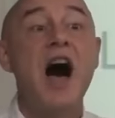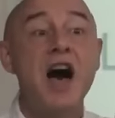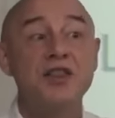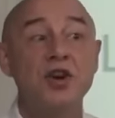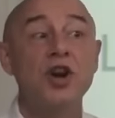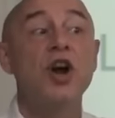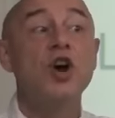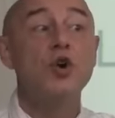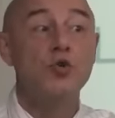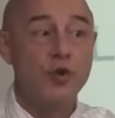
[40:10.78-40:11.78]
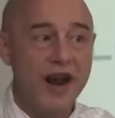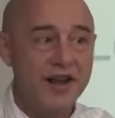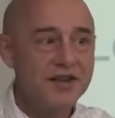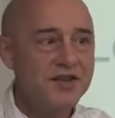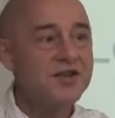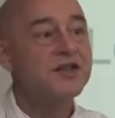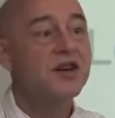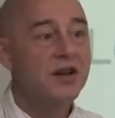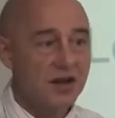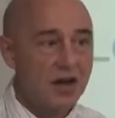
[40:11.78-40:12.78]
other race,
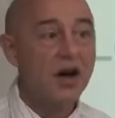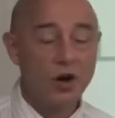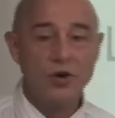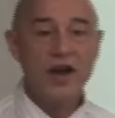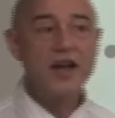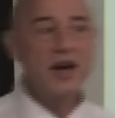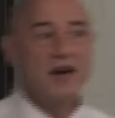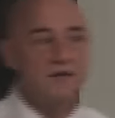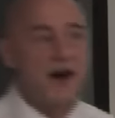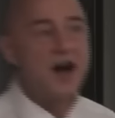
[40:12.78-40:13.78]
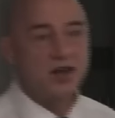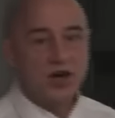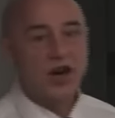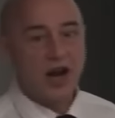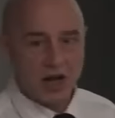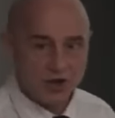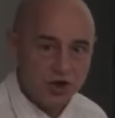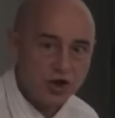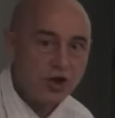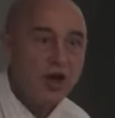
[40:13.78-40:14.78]
okay, of other
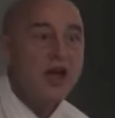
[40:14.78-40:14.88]
culture.